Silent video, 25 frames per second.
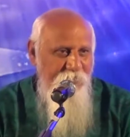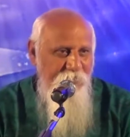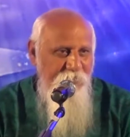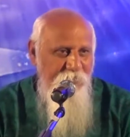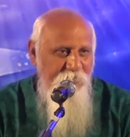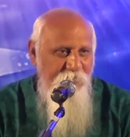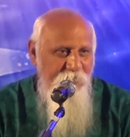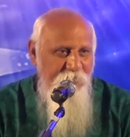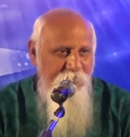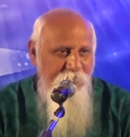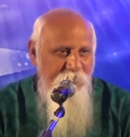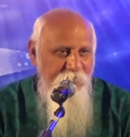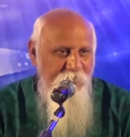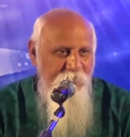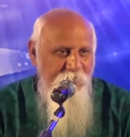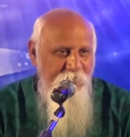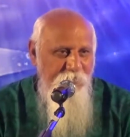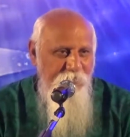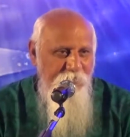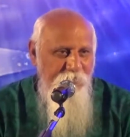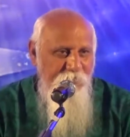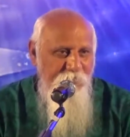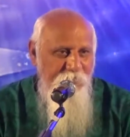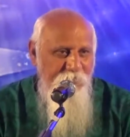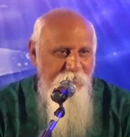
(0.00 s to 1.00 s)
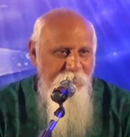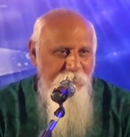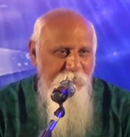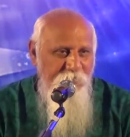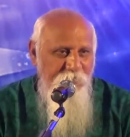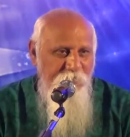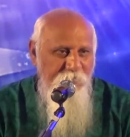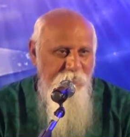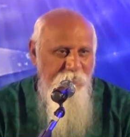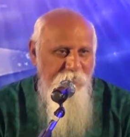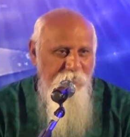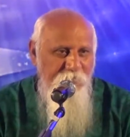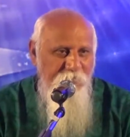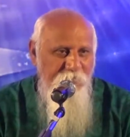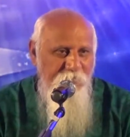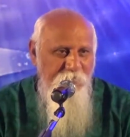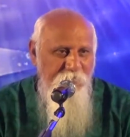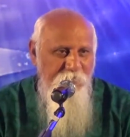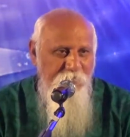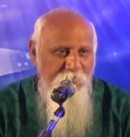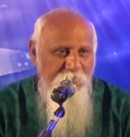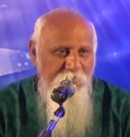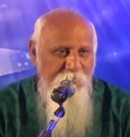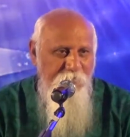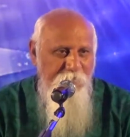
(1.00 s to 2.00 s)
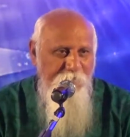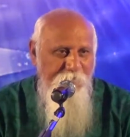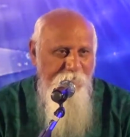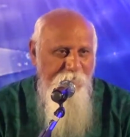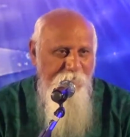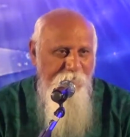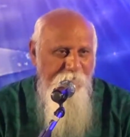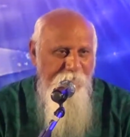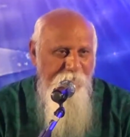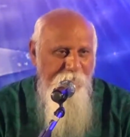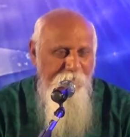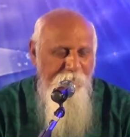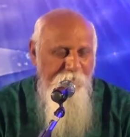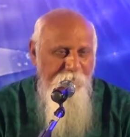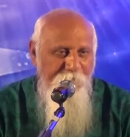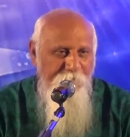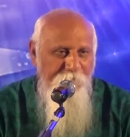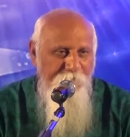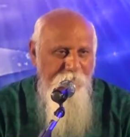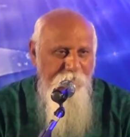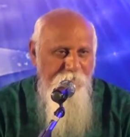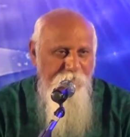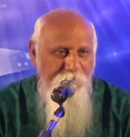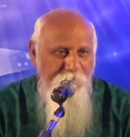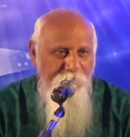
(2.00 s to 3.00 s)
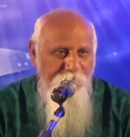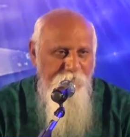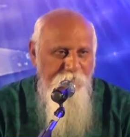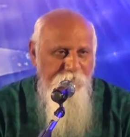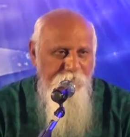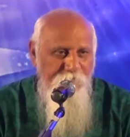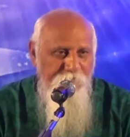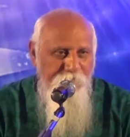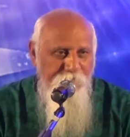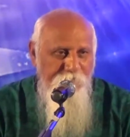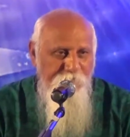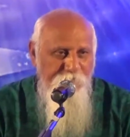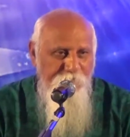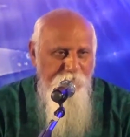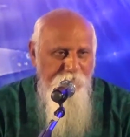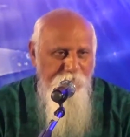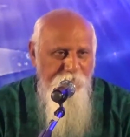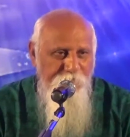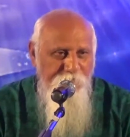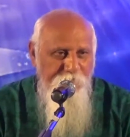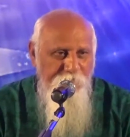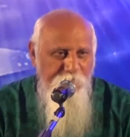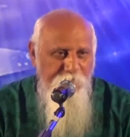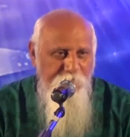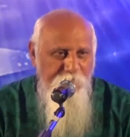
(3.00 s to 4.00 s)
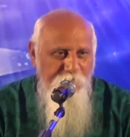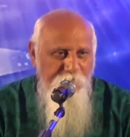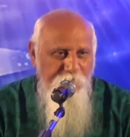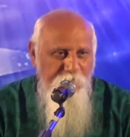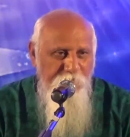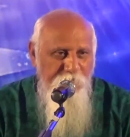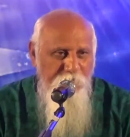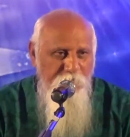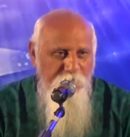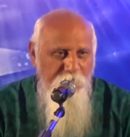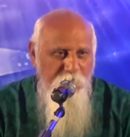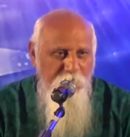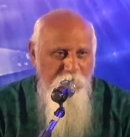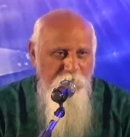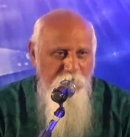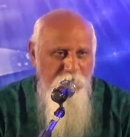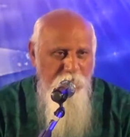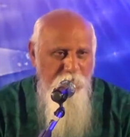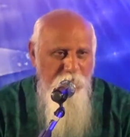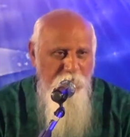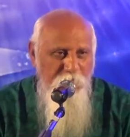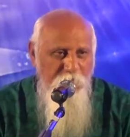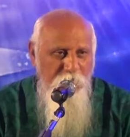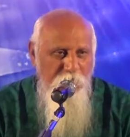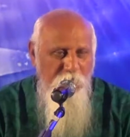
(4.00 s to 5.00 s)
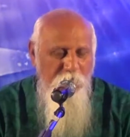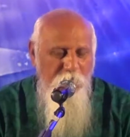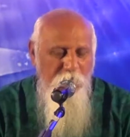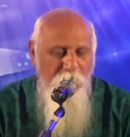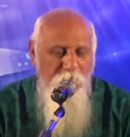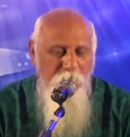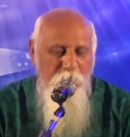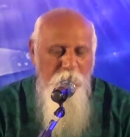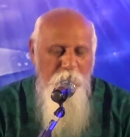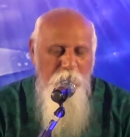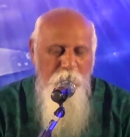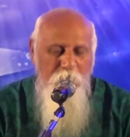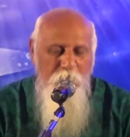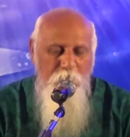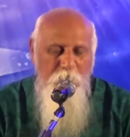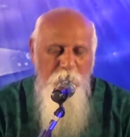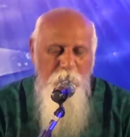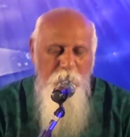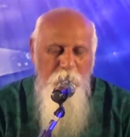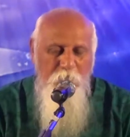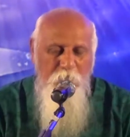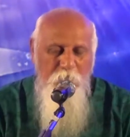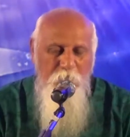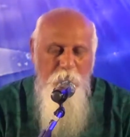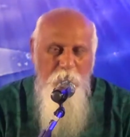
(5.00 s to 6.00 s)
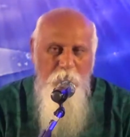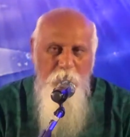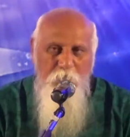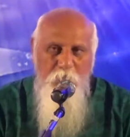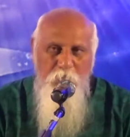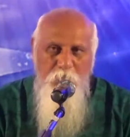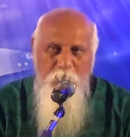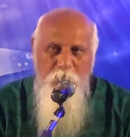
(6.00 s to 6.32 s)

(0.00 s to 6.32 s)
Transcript: [no speech]